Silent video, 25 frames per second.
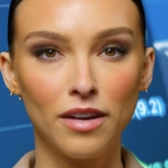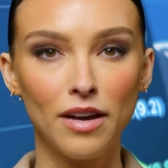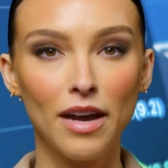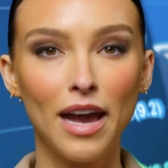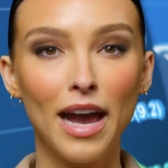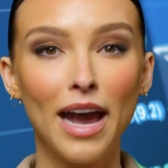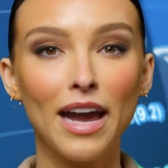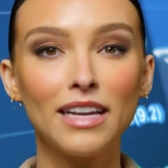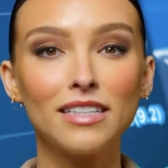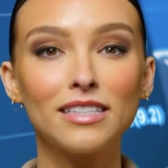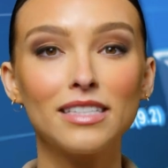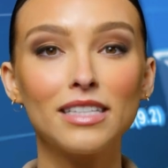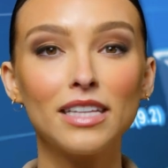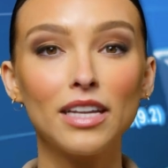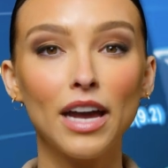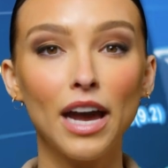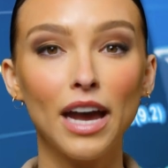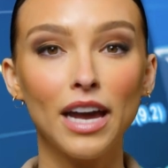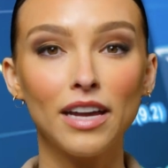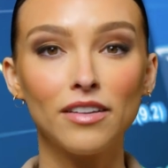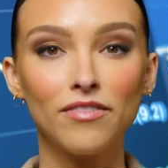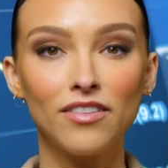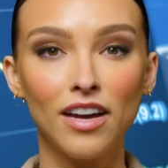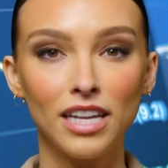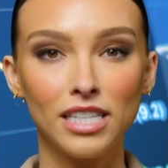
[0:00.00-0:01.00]
SEI
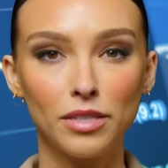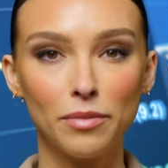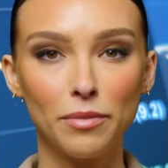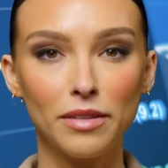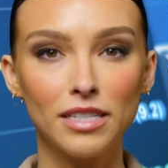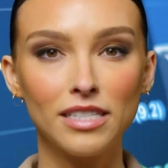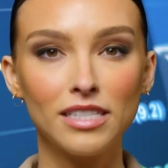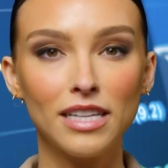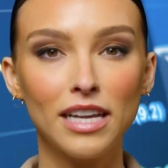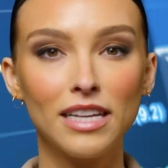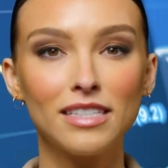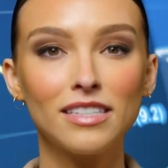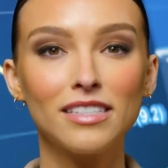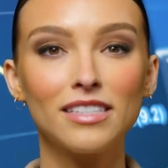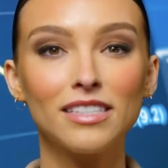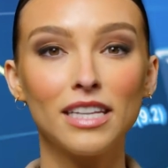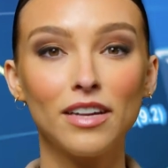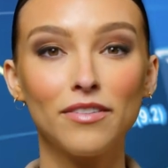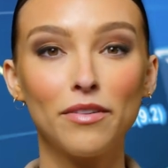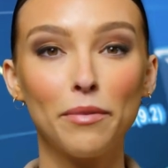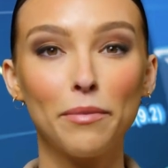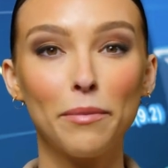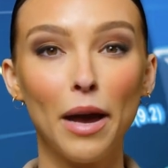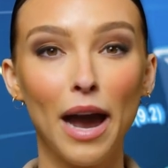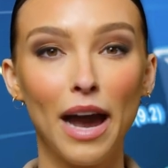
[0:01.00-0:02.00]
Investments and
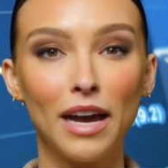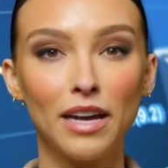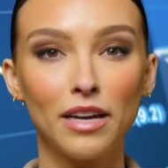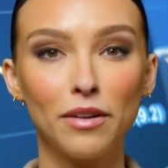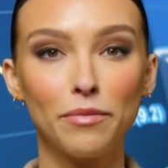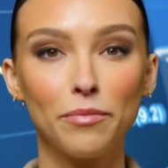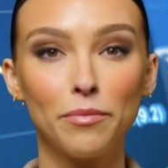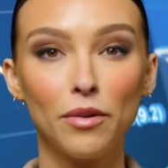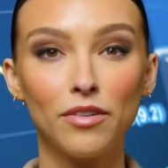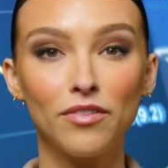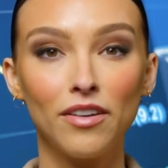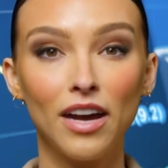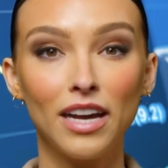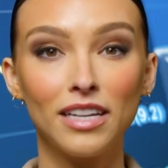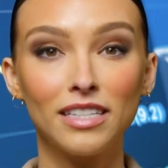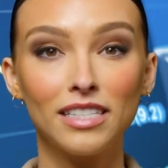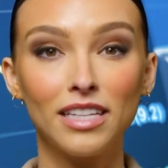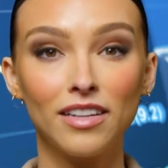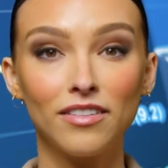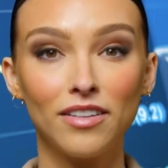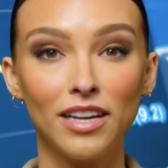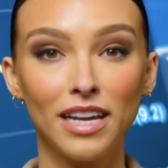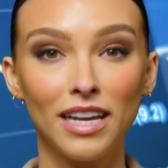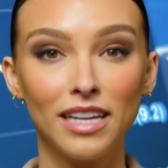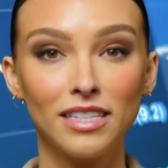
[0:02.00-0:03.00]
Stephen Madden provide
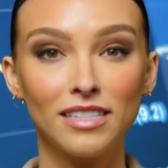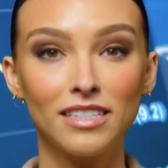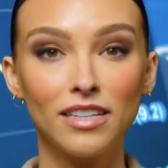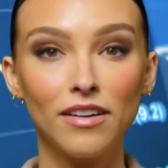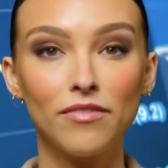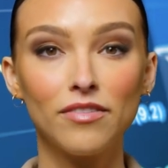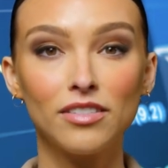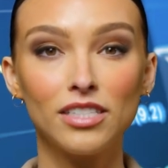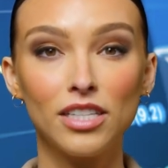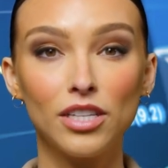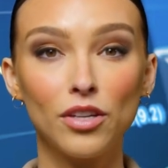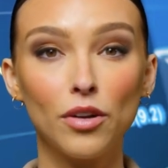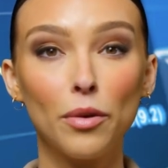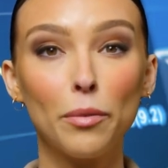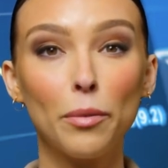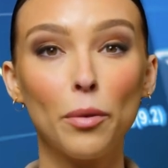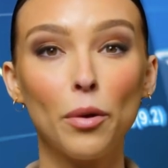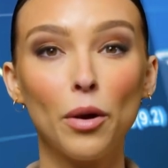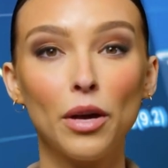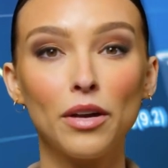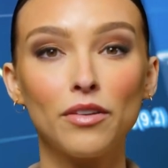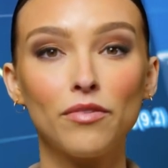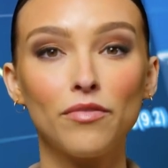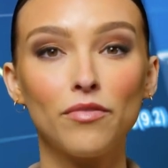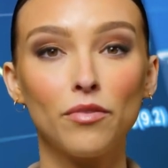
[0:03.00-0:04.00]
dividends of
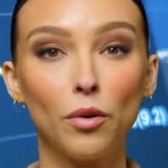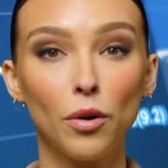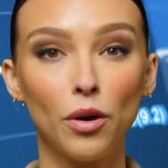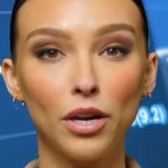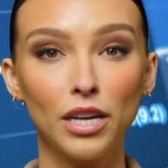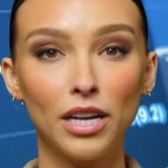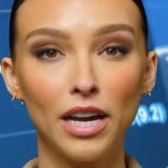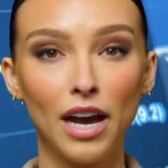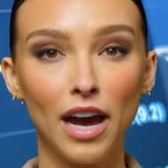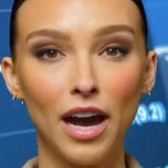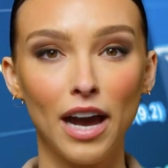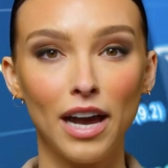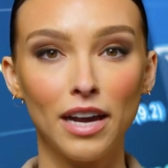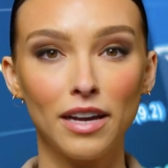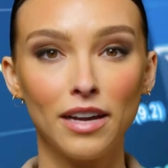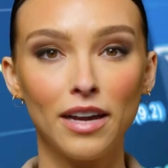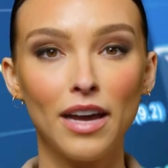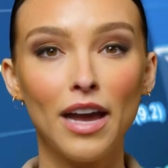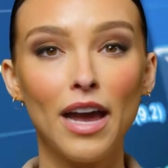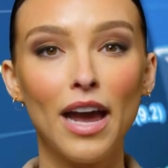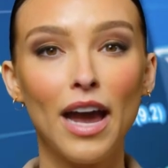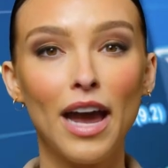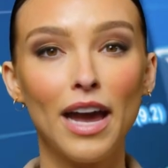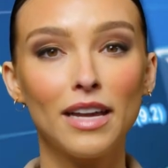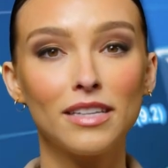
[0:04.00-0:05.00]
0.49
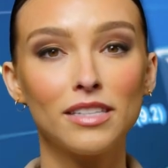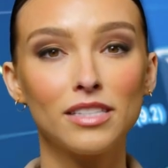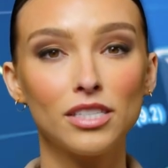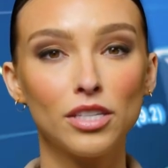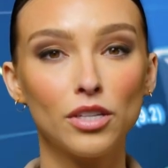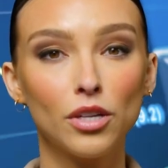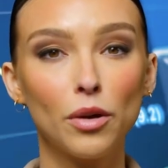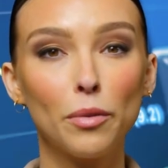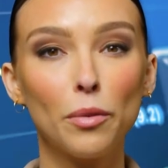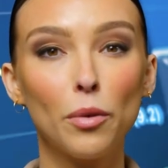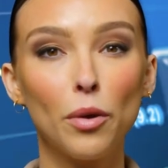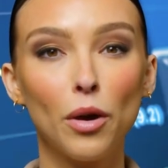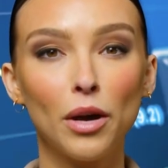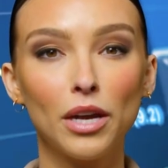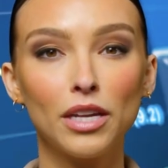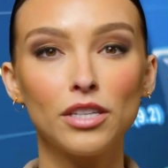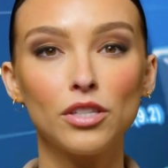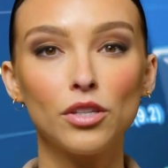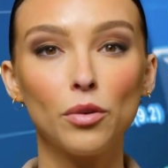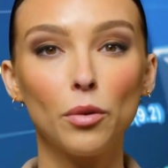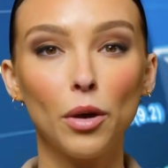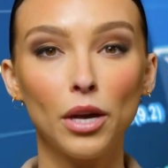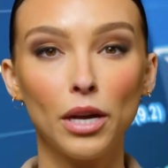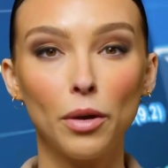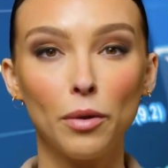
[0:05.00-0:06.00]
and
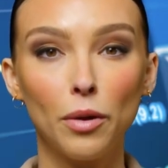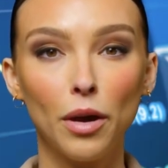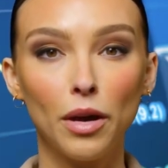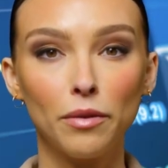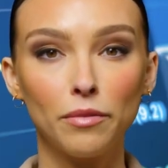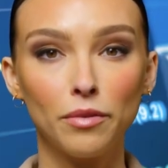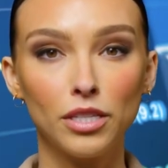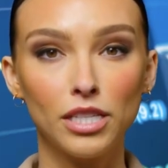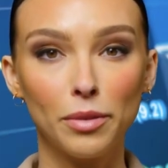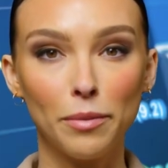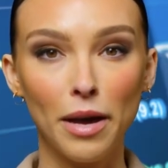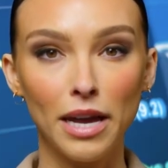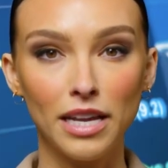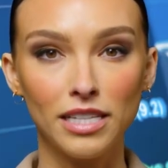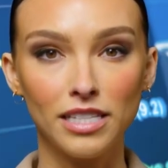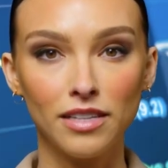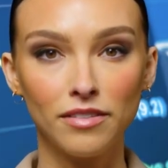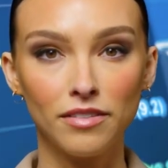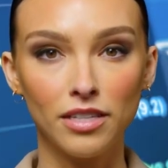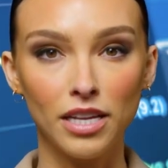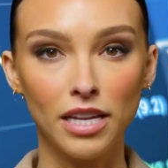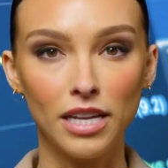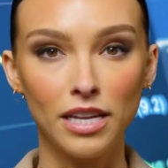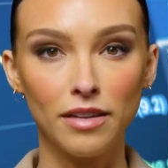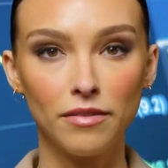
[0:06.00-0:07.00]
0.21
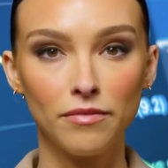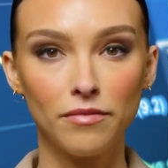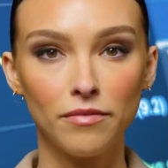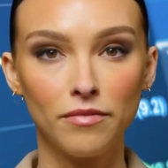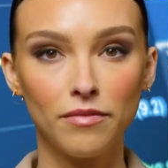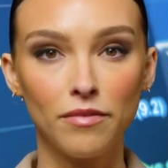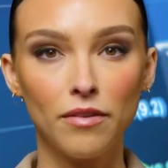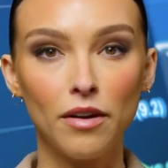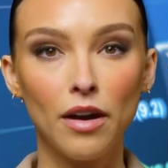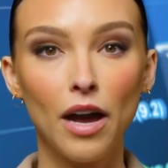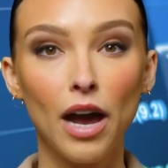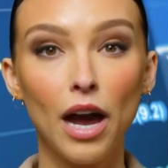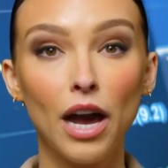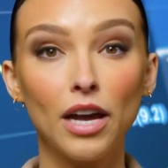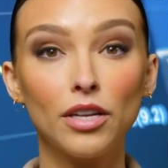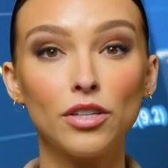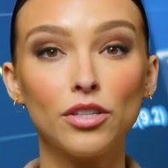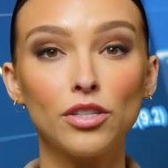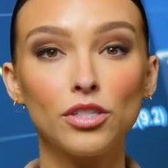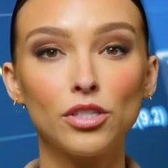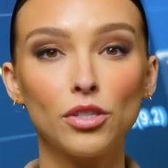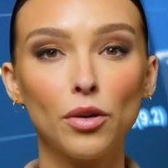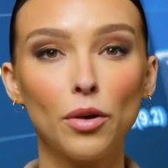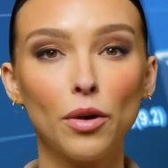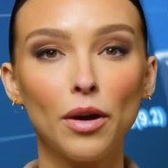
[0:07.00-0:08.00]
respectively,
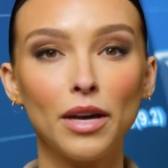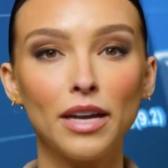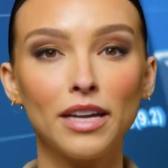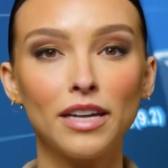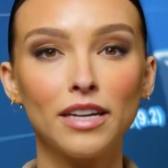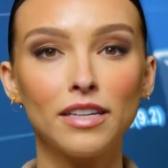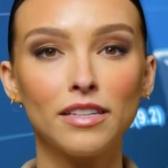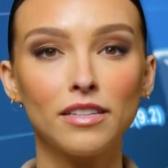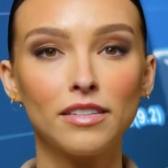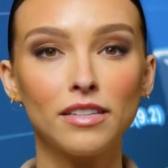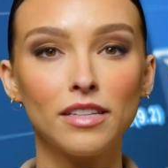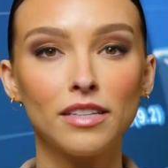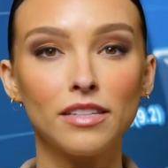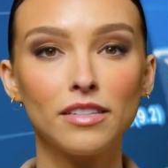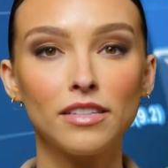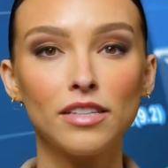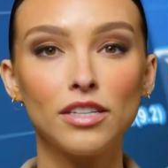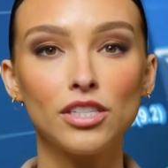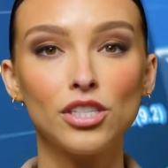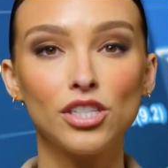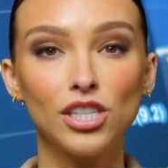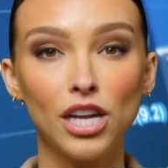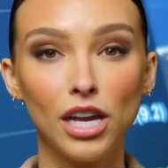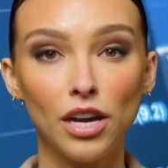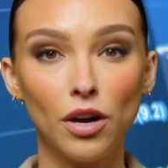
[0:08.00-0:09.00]
underscoring consistent
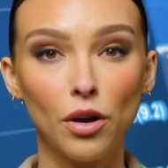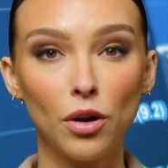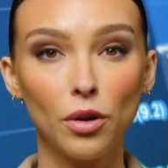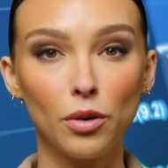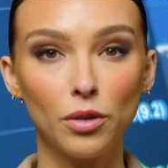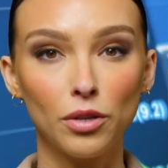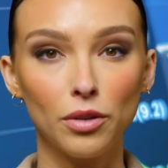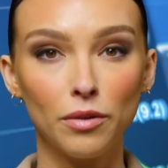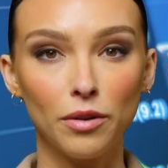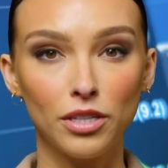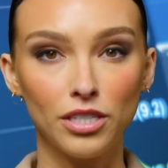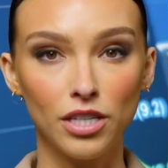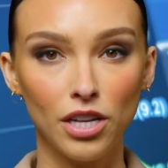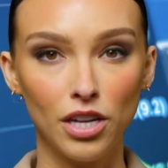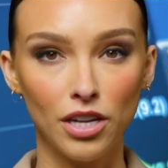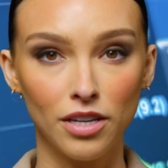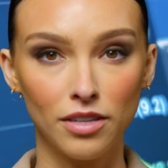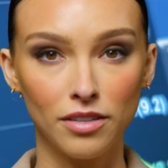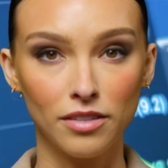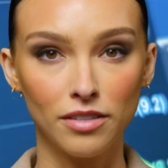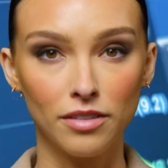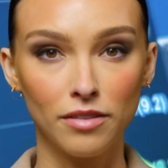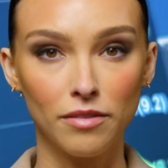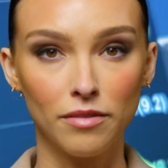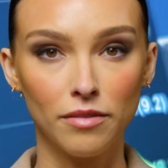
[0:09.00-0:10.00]
shareholder
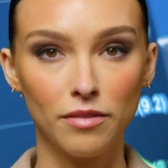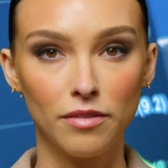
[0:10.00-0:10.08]
returns.